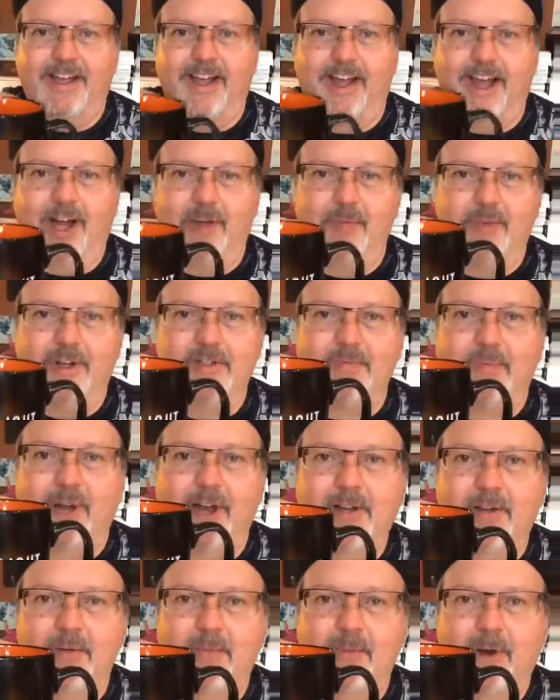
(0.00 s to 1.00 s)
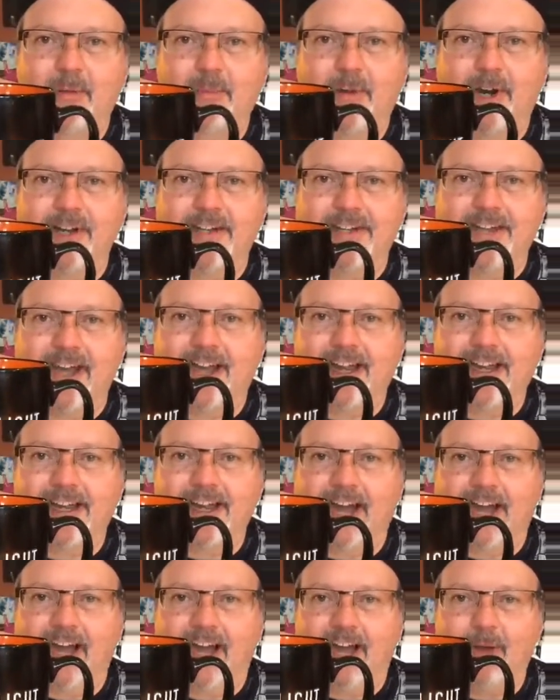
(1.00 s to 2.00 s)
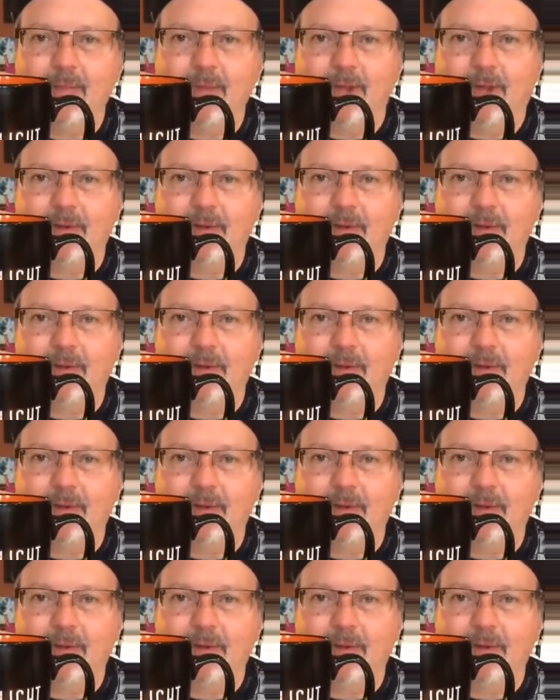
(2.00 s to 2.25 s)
It's michaelmowbray.com,